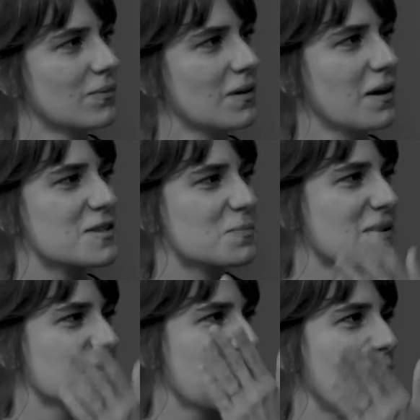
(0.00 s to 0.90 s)
It's the
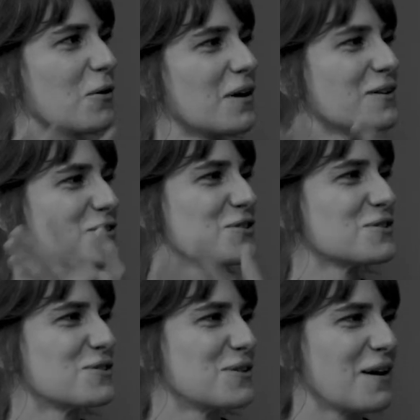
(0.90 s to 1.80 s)
noblest
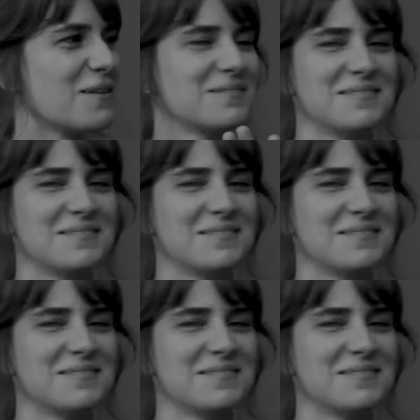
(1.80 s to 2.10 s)
value.